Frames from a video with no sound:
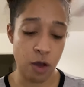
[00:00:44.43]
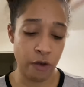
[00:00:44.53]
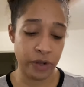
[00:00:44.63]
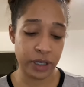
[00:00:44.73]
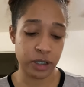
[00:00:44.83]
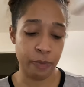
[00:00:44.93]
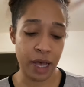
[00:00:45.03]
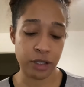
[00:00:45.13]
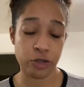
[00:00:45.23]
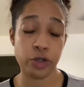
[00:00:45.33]
over the
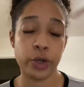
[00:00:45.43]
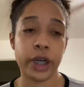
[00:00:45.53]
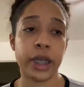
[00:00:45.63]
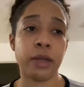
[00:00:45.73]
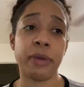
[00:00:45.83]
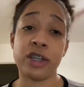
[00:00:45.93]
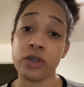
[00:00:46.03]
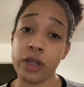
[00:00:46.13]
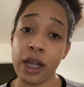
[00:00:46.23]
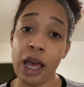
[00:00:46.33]
suppository and make
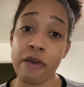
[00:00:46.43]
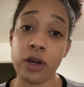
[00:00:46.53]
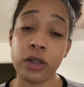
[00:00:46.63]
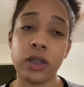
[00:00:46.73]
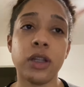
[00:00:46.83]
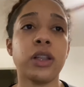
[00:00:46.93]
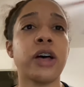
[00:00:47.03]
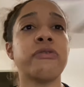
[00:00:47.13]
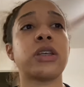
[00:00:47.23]
sure that I have on clean gloves,